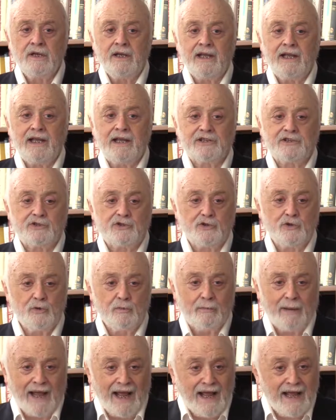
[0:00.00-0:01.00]
It's too
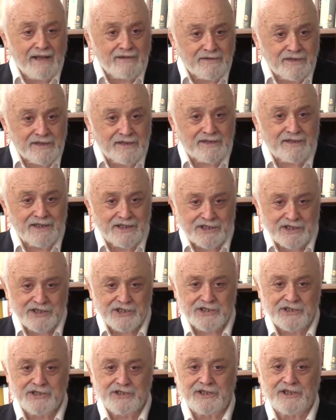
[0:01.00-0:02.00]
bad that this
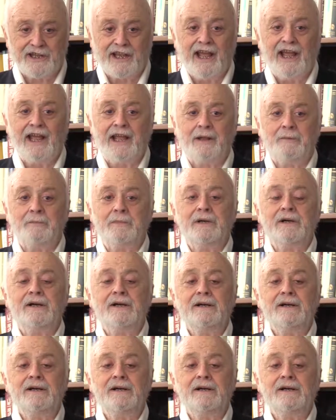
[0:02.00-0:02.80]
isn't a game